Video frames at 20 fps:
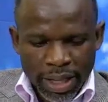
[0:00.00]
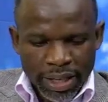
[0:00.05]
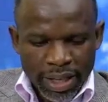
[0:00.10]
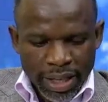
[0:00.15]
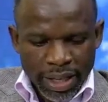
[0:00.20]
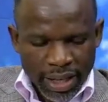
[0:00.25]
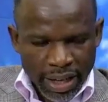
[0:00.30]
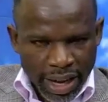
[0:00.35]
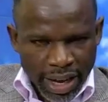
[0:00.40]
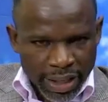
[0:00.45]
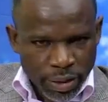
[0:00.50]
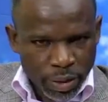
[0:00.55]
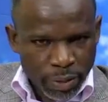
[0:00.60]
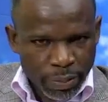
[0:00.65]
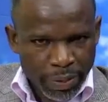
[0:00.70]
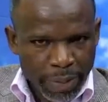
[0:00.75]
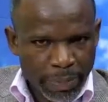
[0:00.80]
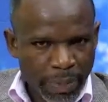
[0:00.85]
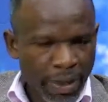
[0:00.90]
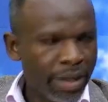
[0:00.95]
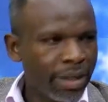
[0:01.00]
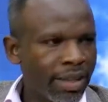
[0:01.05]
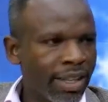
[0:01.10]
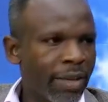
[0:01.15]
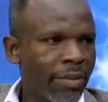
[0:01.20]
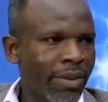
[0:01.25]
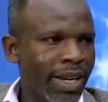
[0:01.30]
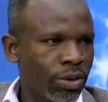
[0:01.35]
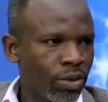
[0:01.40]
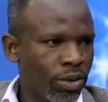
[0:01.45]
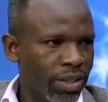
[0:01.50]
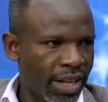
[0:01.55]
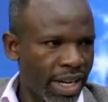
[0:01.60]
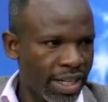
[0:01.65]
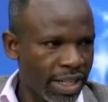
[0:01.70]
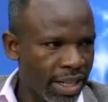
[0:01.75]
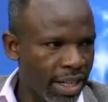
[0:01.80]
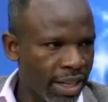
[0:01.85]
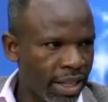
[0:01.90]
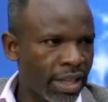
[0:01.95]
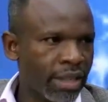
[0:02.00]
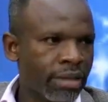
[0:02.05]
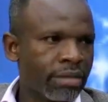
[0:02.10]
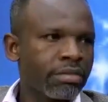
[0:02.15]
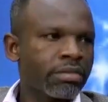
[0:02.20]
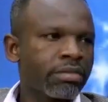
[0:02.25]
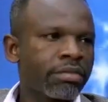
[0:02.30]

they write on paper, they must not write anything.